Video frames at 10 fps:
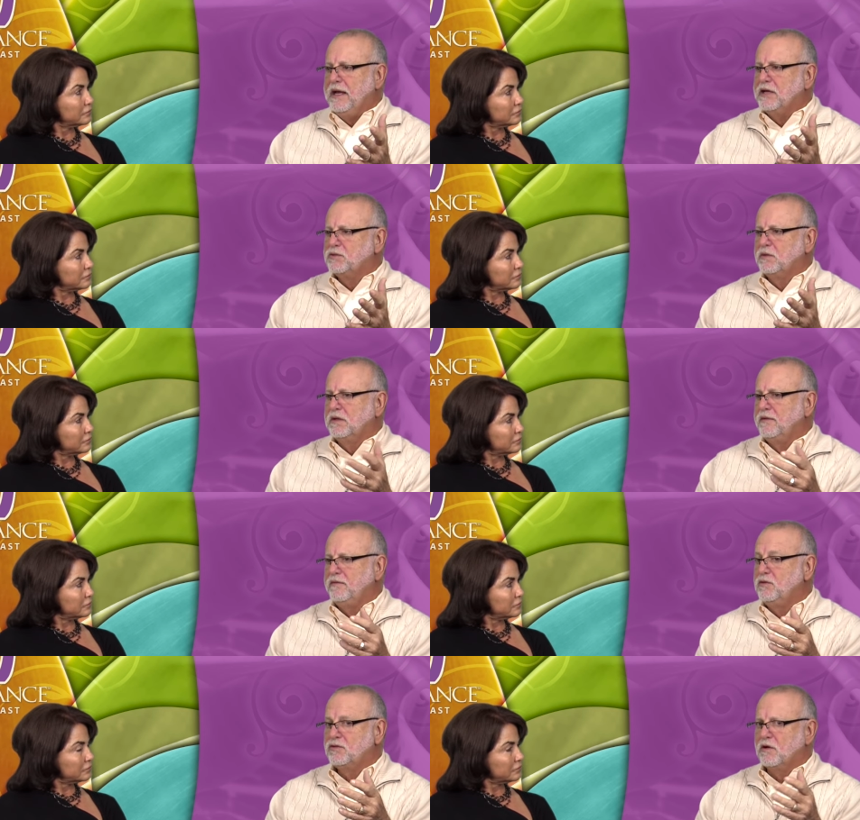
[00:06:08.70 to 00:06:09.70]
Speaker 1: pass. Well,
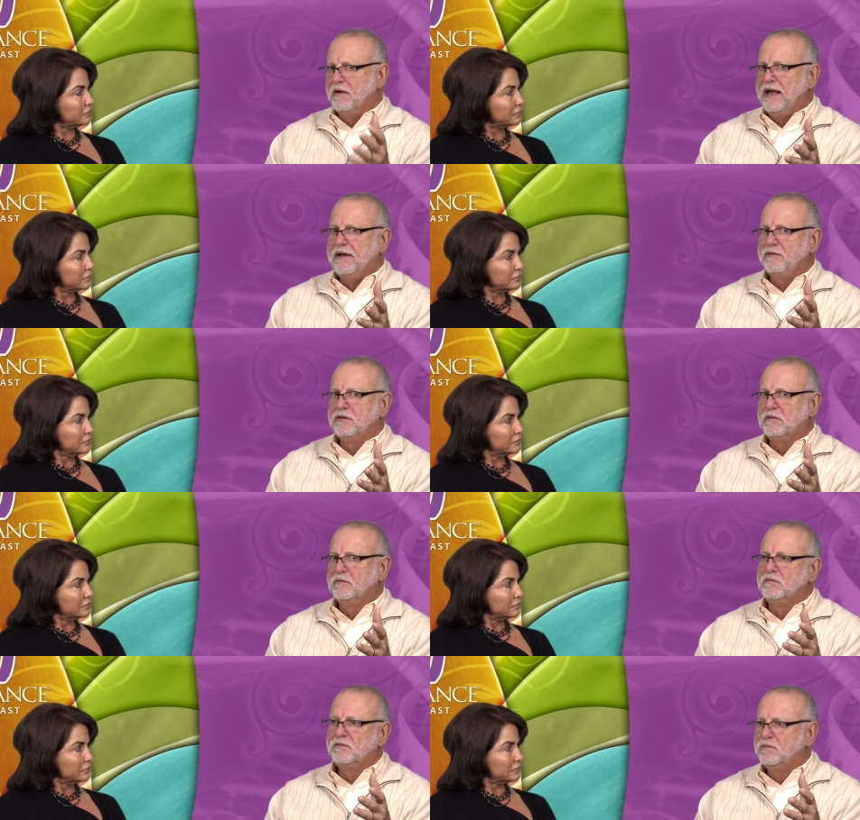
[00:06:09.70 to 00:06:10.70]
if you start having
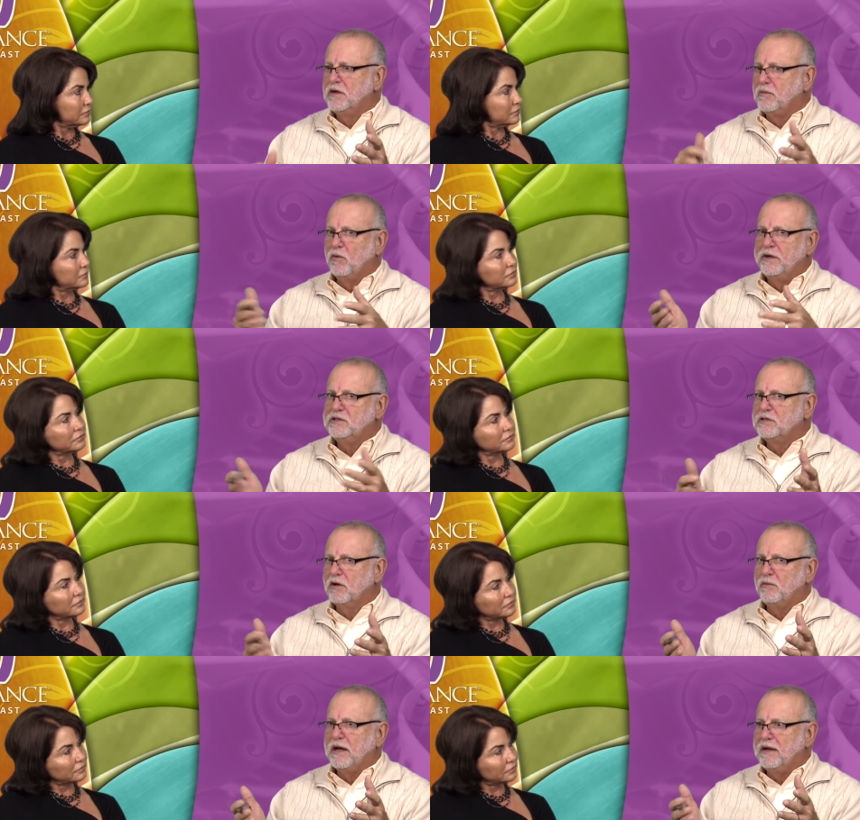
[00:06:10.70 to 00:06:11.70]
them, a couple weeks
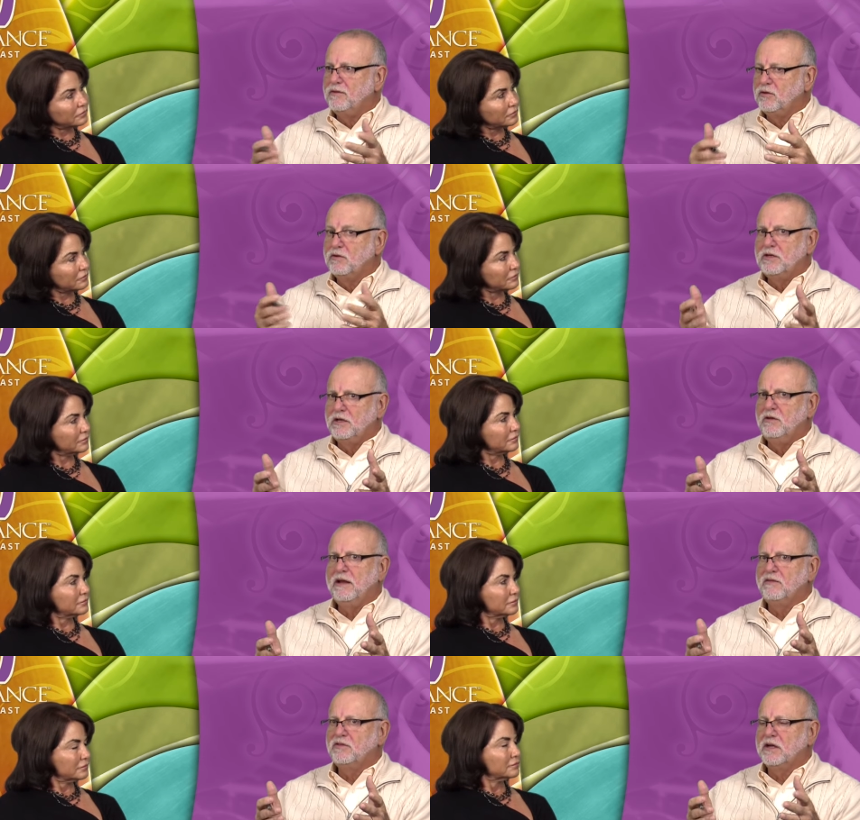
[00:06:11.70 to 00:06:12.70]
go by, you continue
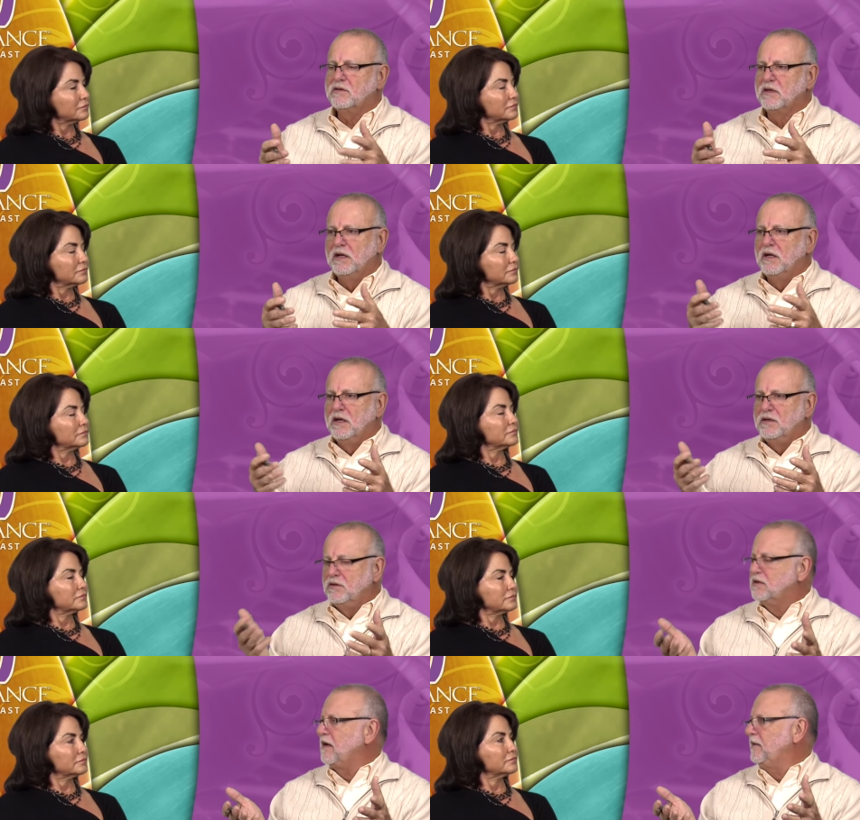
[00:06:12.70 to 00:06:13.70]
to have sex,
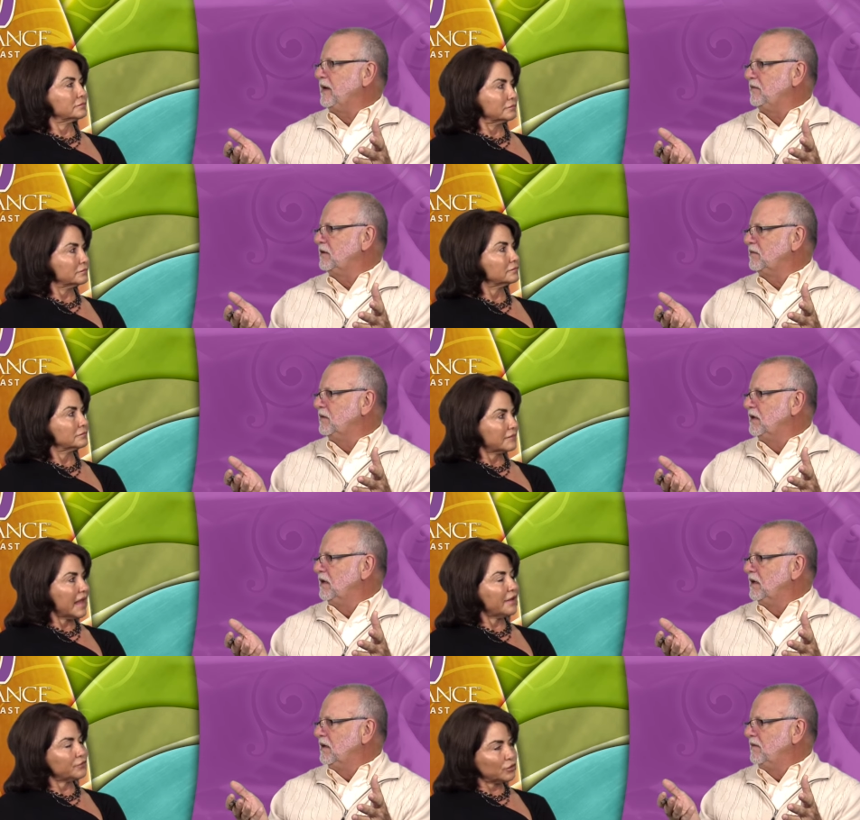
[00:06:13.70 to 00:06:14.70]
you stop having them.
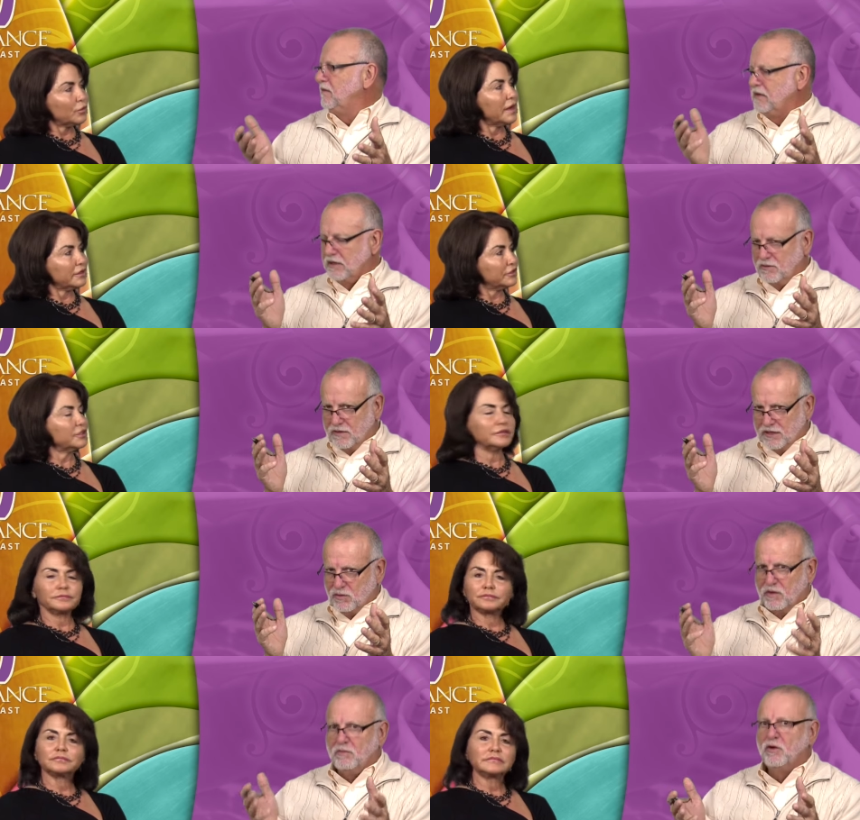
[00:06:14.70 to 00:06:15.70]
Speaker 2: After a while, that's,
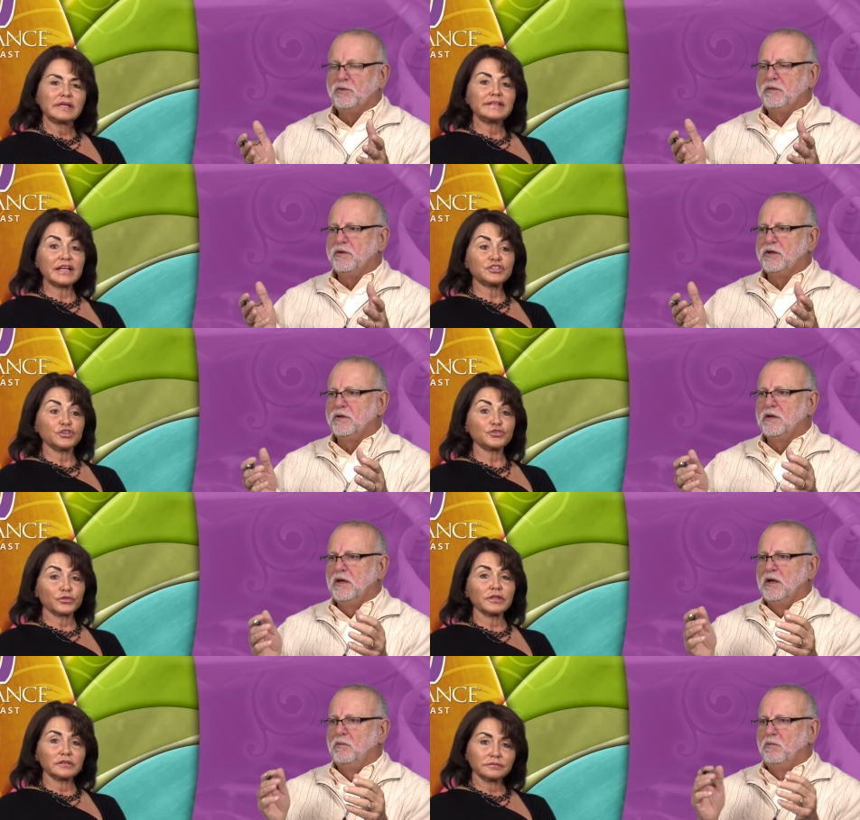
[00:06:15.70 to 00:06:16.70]
that's what most people. That's do.
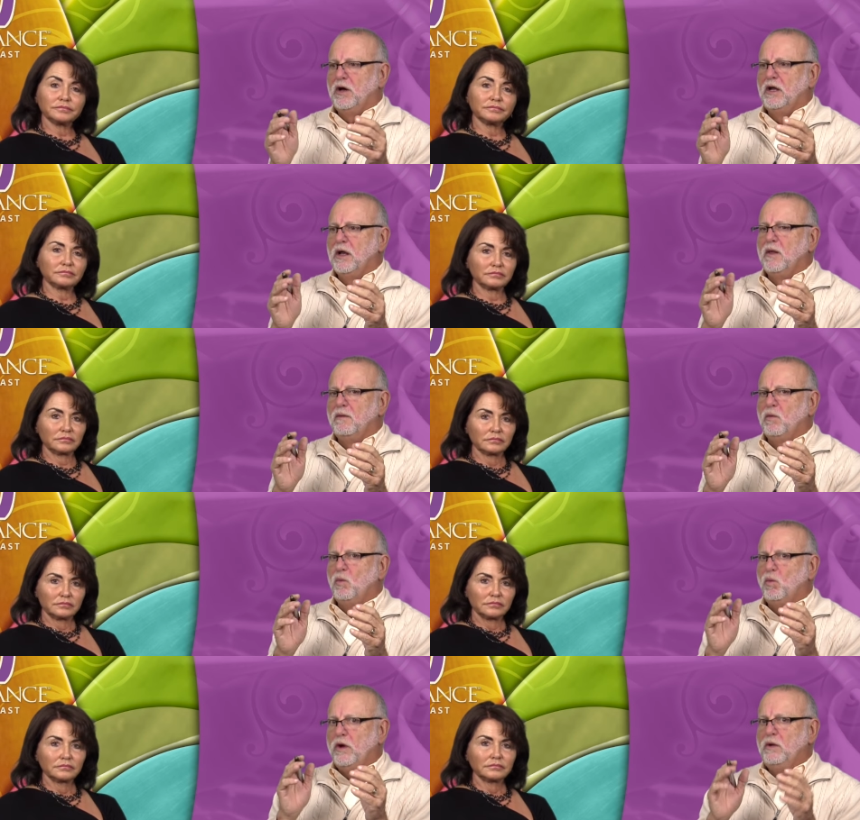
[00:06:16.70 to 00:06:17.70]
usual.
Speaker 1: But
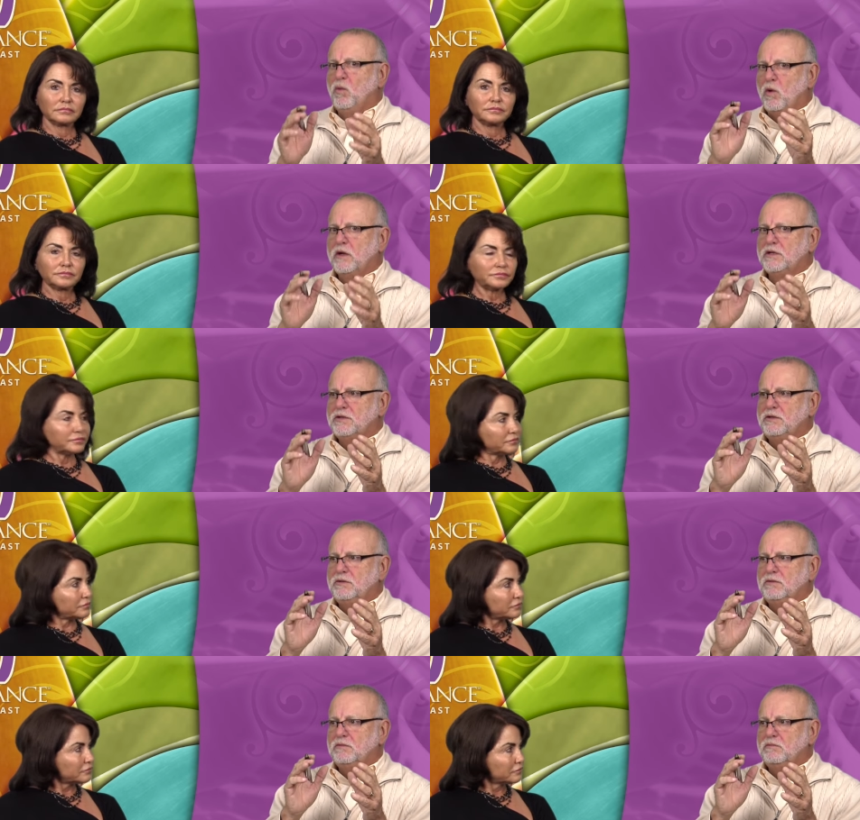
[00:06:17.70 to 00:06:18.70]
we want
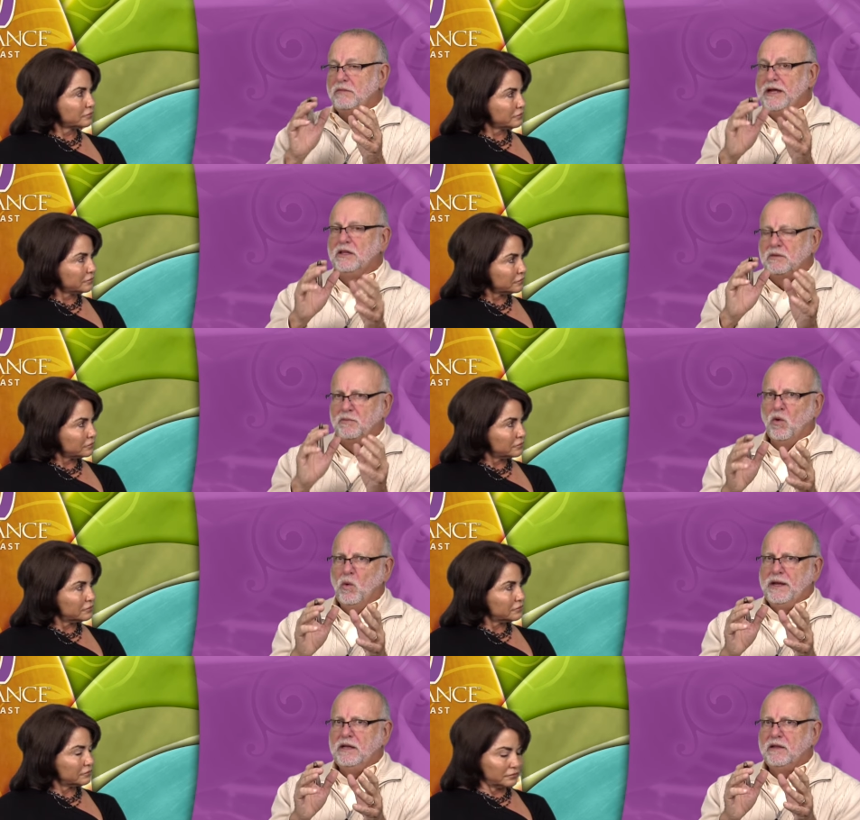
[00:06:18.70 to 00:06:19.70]
to make the
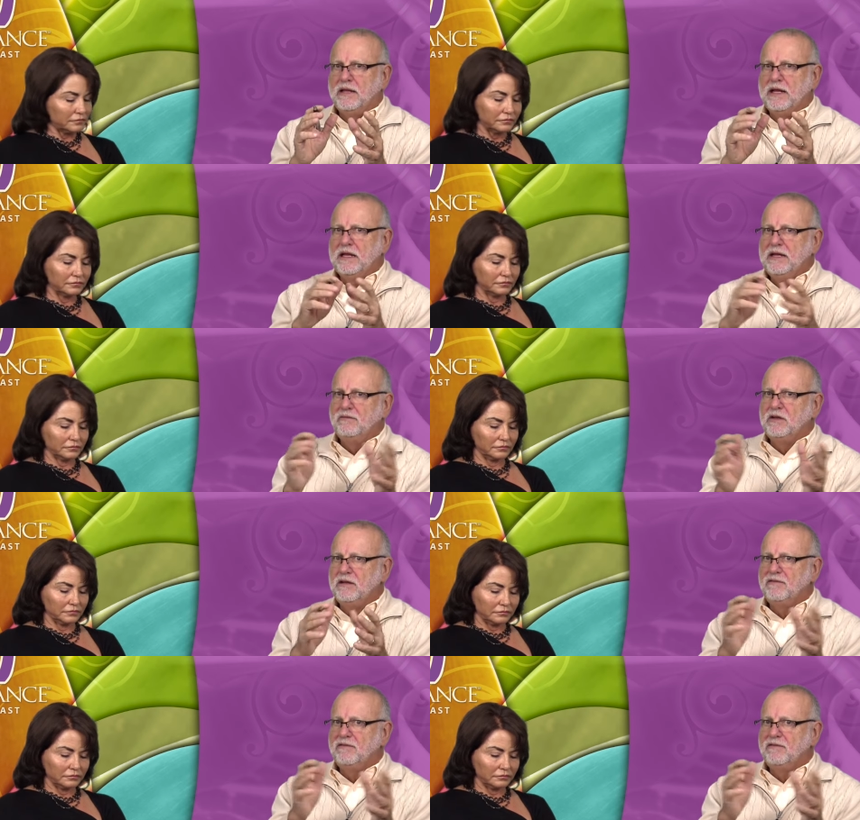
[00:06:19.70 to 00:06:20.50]
point that even